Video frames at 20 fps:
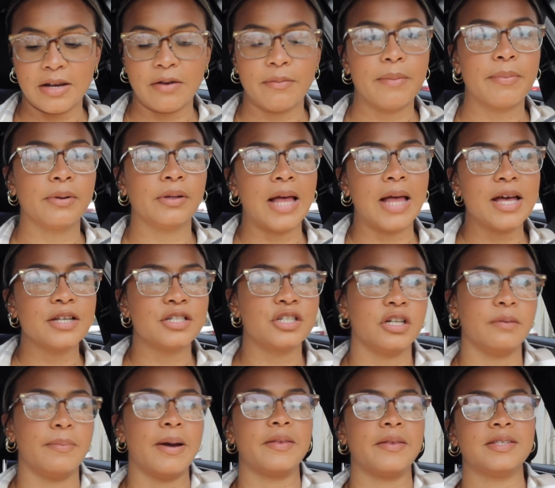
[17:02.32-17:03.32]
I remember last
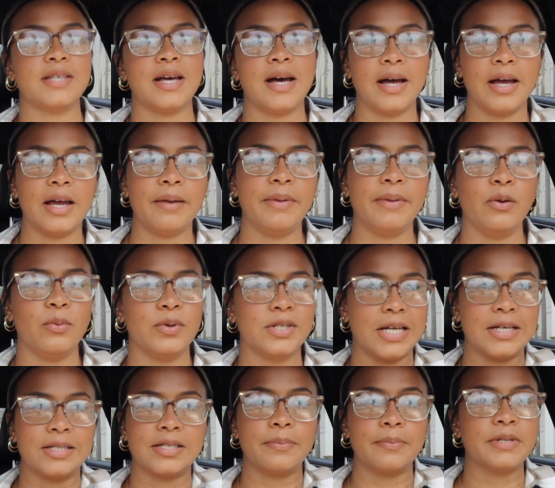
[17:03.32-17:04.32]
year by the time it was
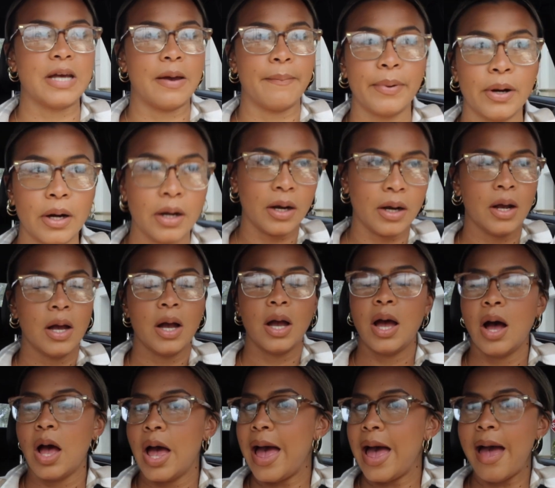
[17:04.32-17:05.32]
like September,
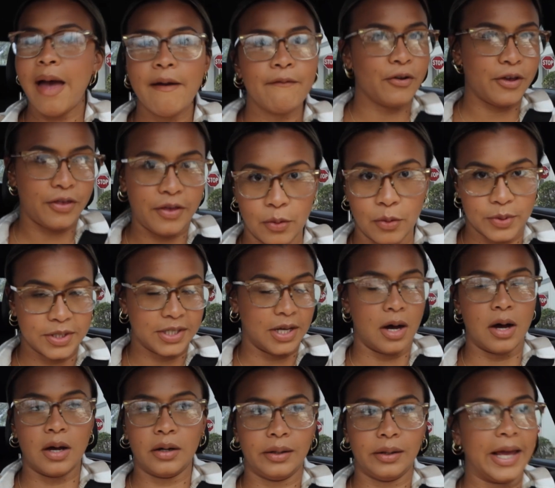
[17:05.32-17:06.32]
everything was
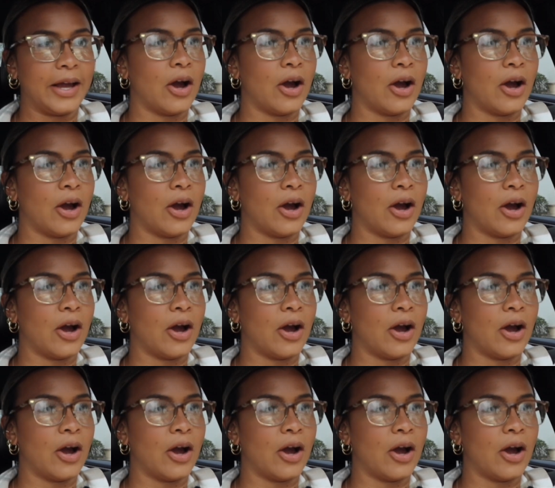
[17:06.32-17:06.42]
gone.